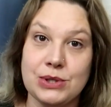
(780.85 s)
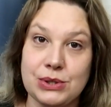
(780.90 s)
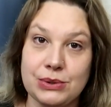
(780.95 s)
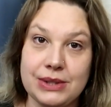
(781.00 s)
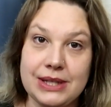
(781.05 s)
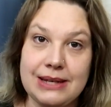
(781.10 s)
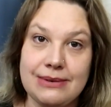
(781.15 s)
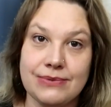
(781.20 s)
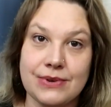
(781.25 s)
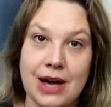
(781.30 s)
to
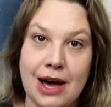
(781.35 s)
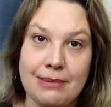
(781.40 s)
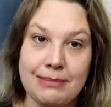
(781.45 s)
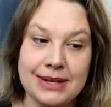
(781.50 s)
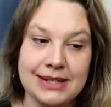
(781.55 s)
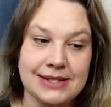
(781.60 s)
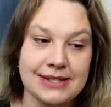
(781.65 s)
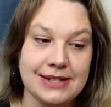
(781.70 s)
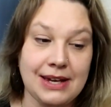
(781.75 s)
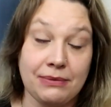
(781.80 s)
leave
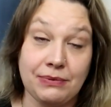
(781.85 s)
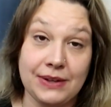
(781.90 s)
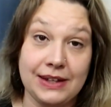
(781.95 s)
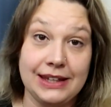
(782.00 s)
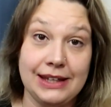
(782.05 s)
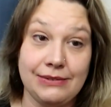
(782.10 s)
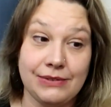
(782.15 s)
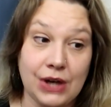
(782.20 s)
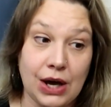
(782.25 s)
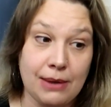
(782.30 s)
comments.
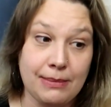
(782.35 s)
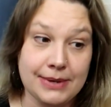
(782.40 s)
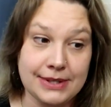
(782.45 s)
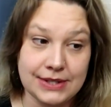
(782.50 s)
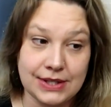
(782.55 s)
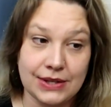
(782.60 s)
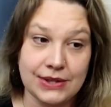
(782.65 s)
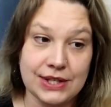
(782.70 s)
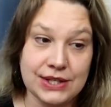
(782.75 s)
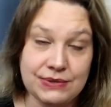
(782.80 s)
Definitely leave
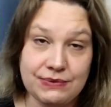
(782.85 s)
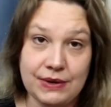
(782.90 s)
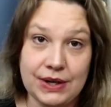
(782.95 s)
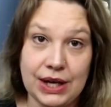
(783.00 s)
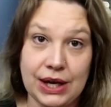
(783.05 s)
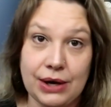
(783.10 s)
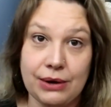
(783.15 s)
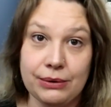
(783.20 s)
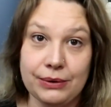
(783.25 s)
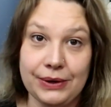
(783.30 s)
comments on this
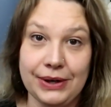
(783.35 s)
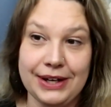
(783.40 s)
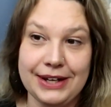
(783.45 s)
video,